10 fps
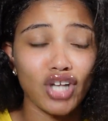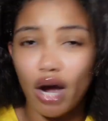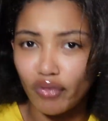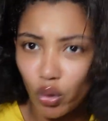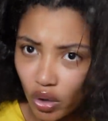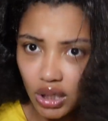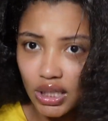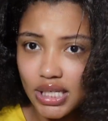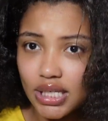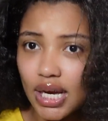recording
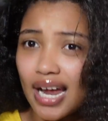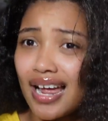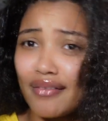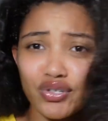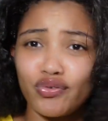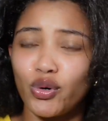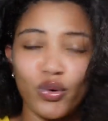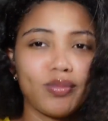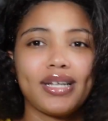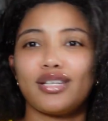this, like I have to
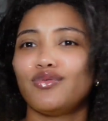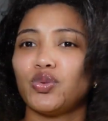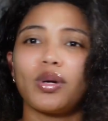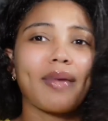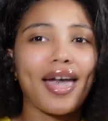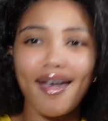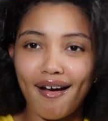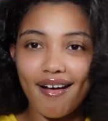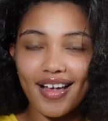record myself doing my hair.